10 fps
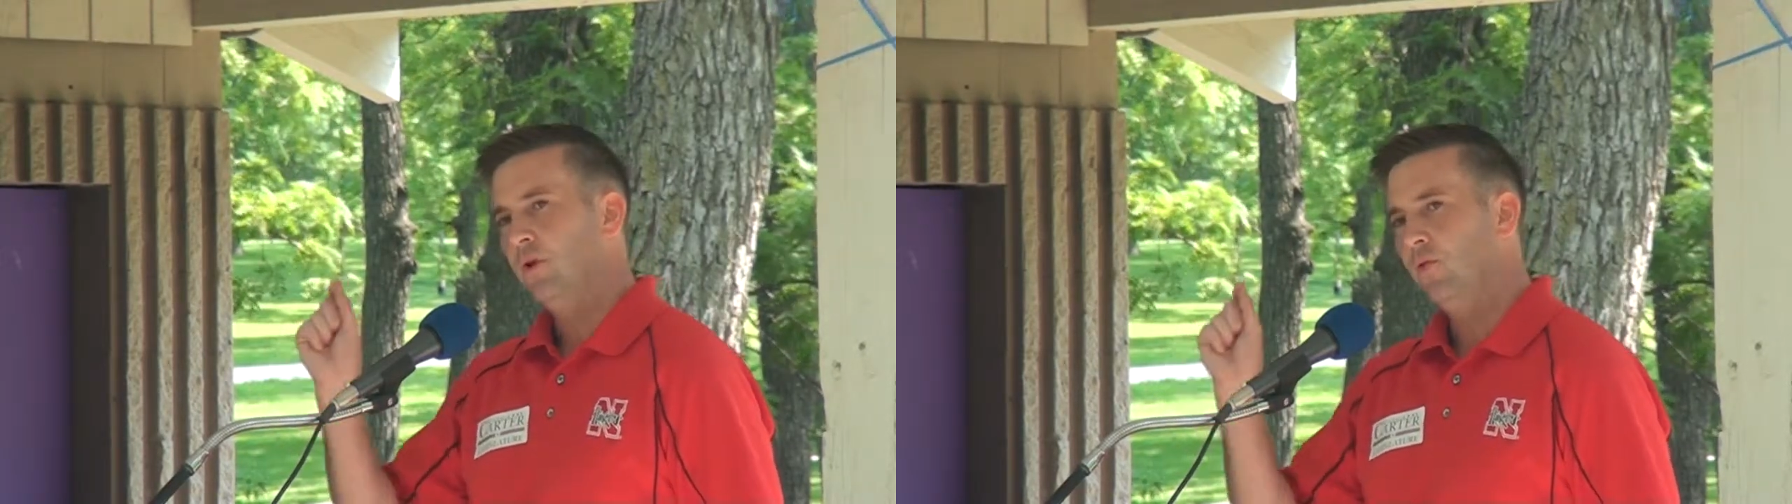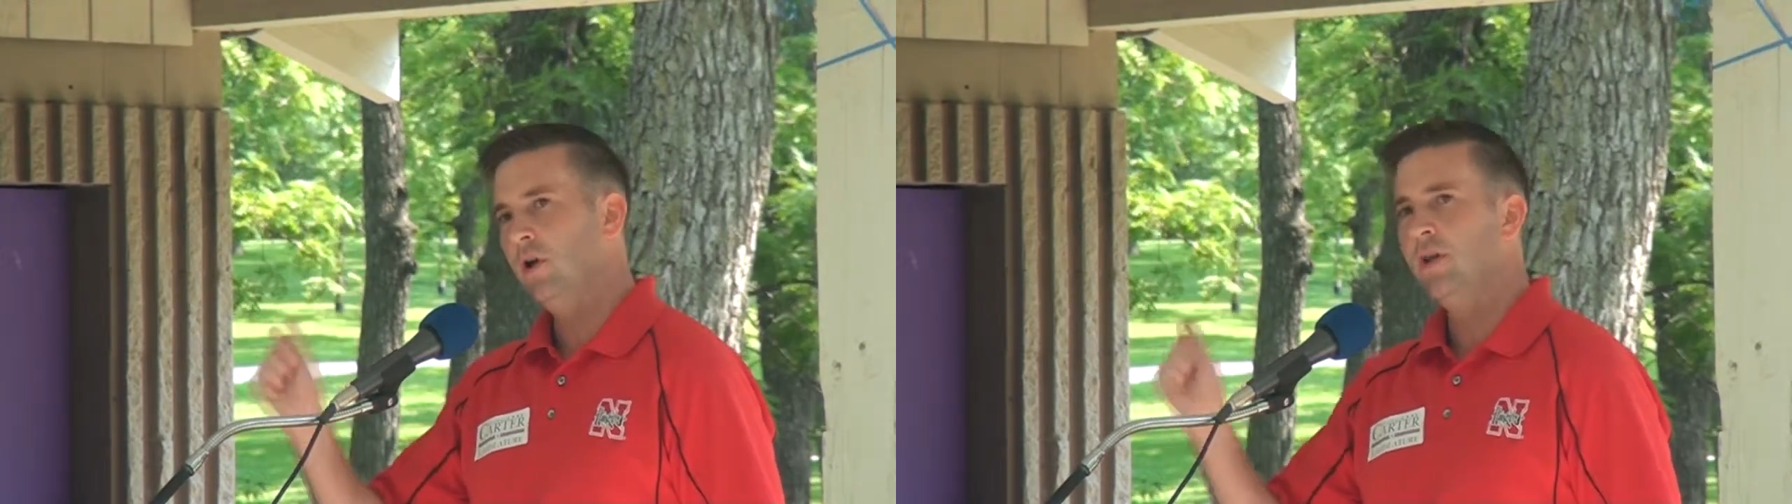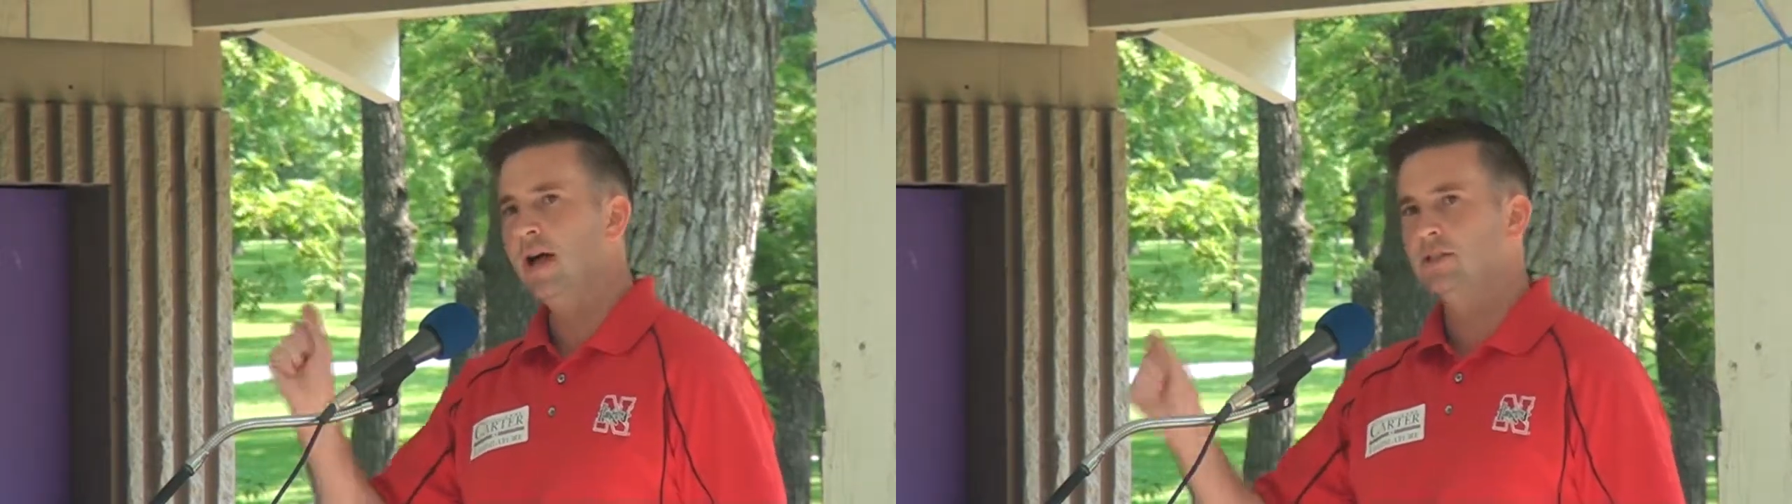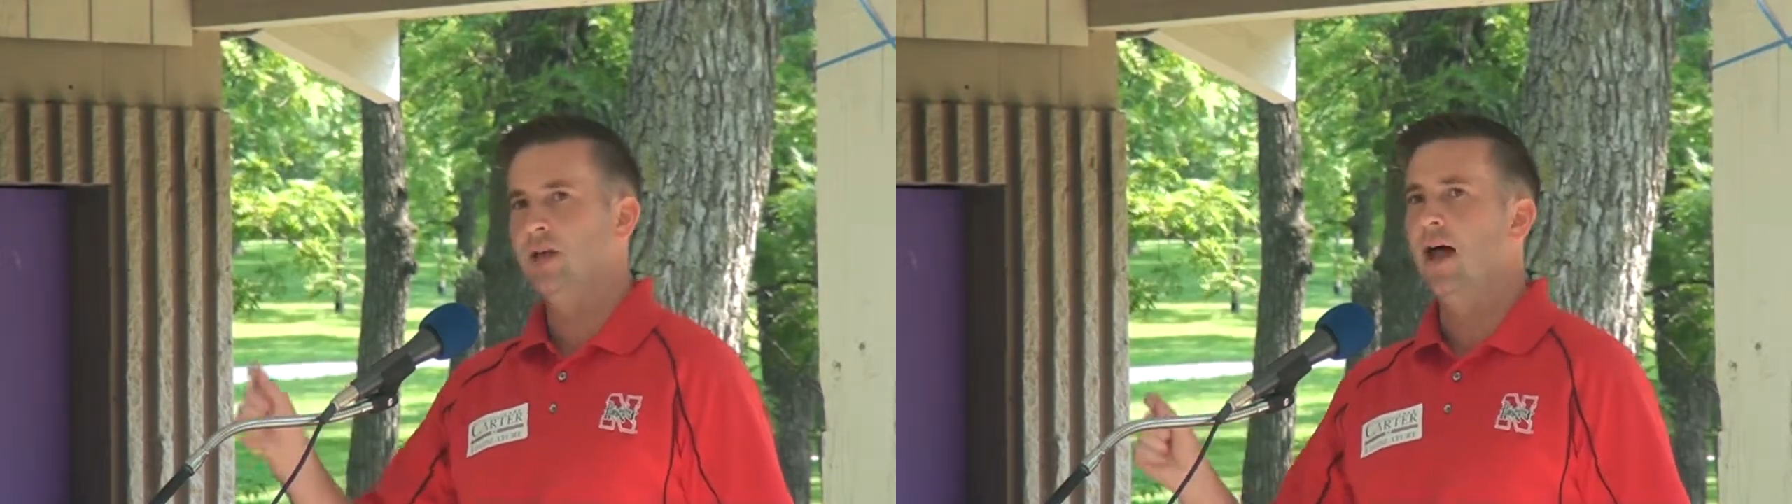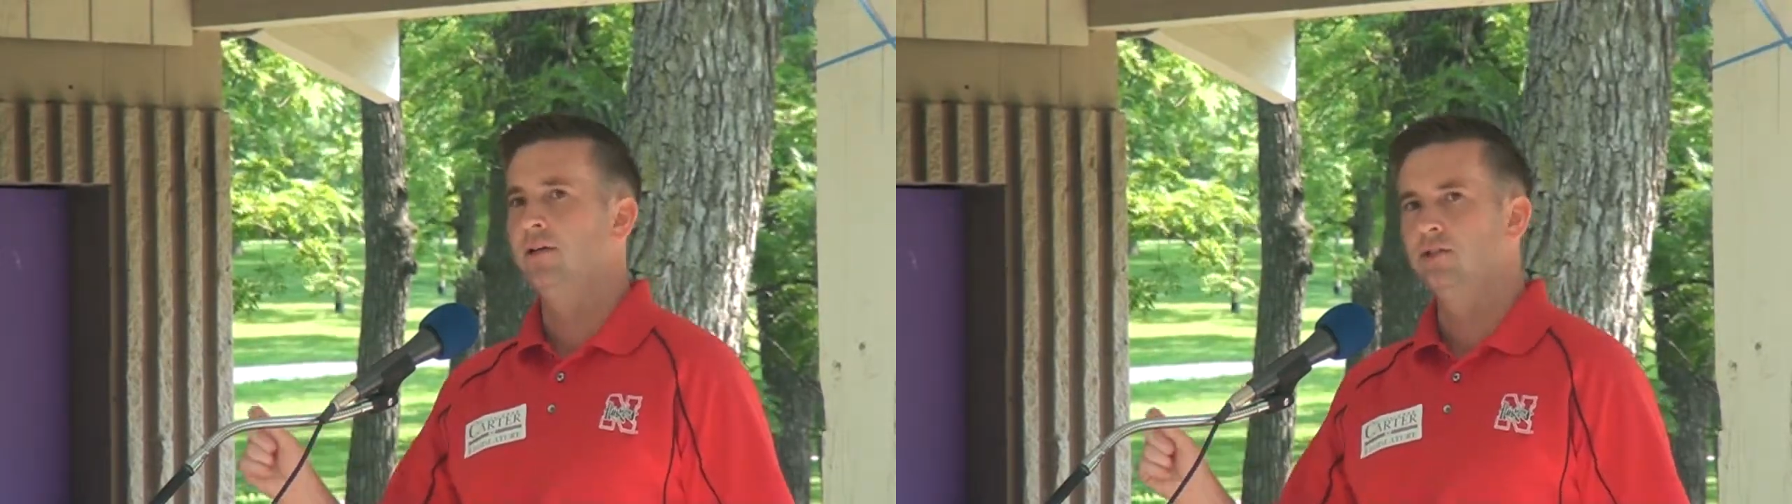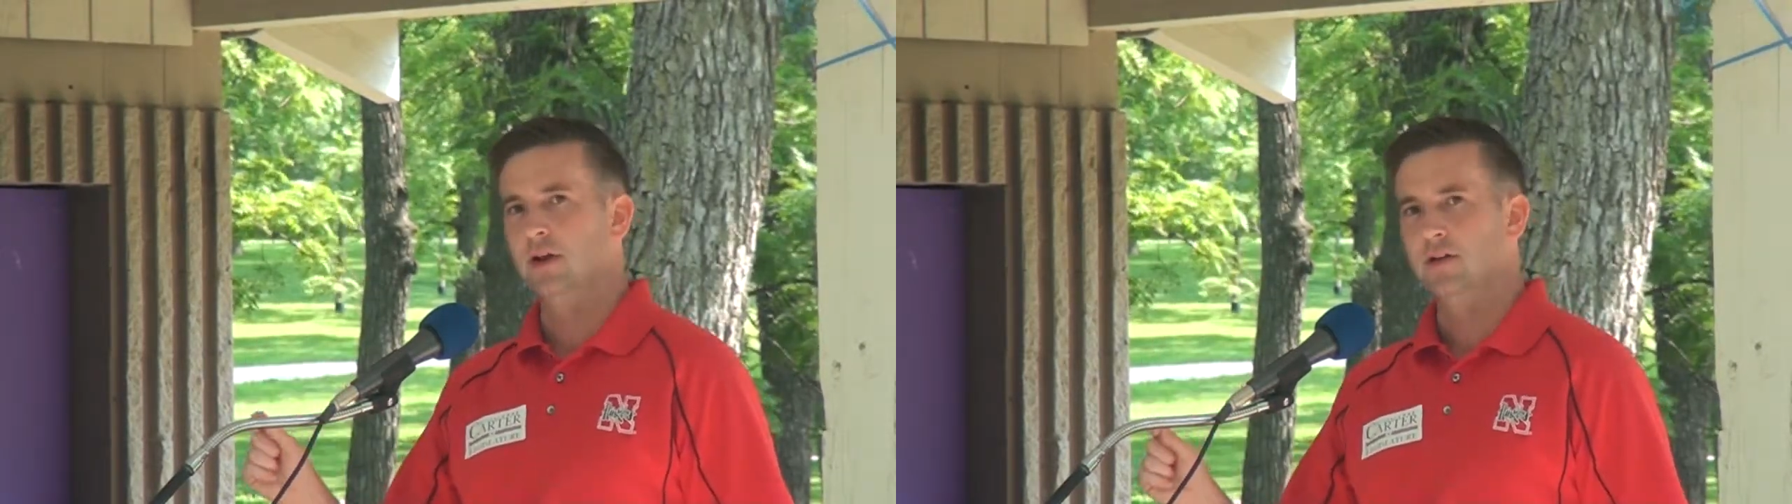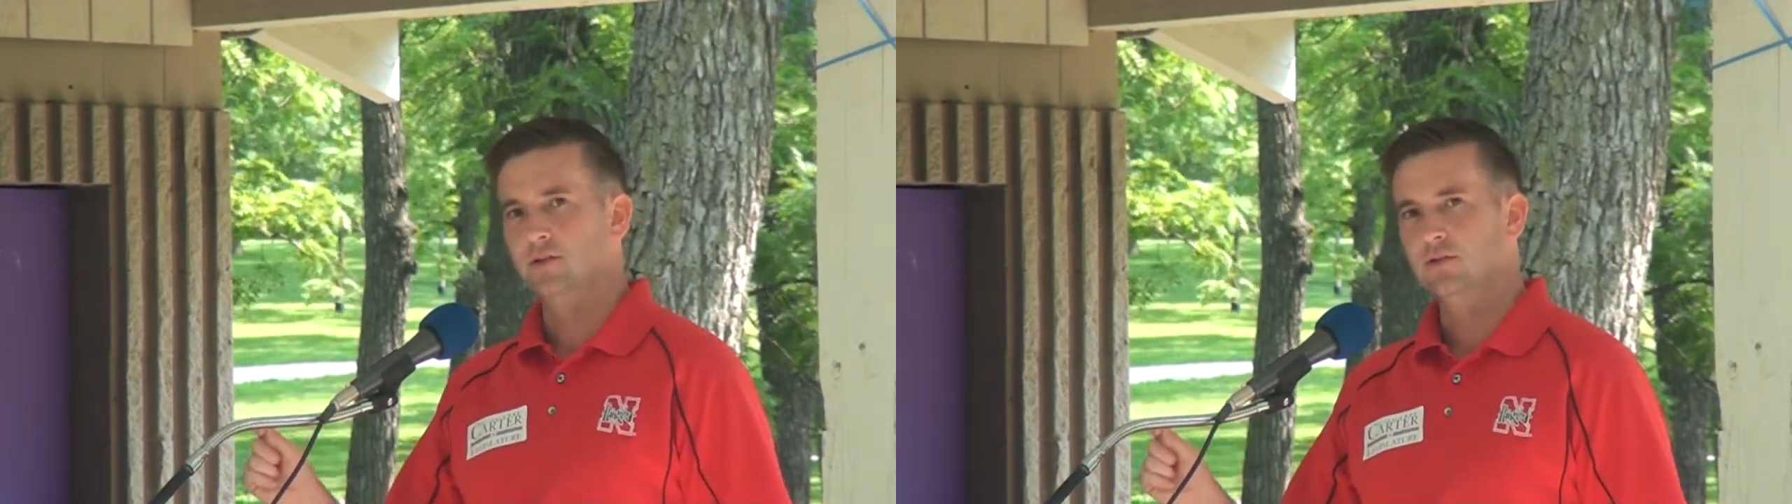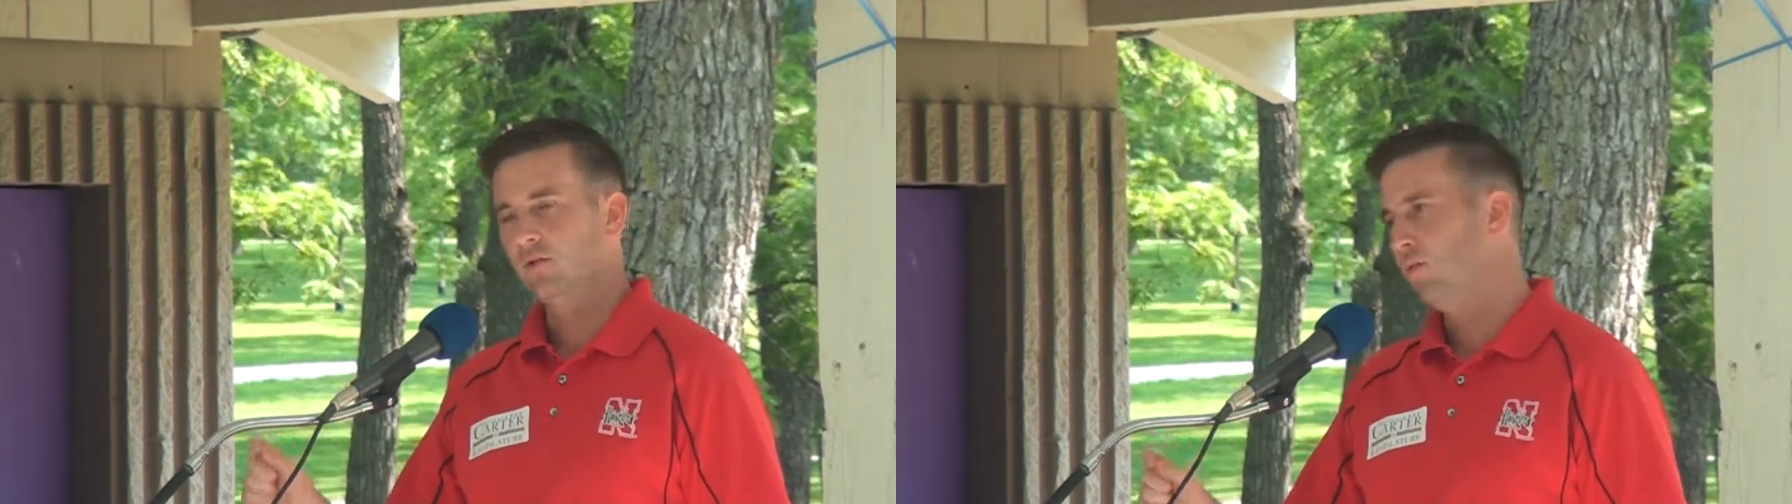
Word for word: will not silence us.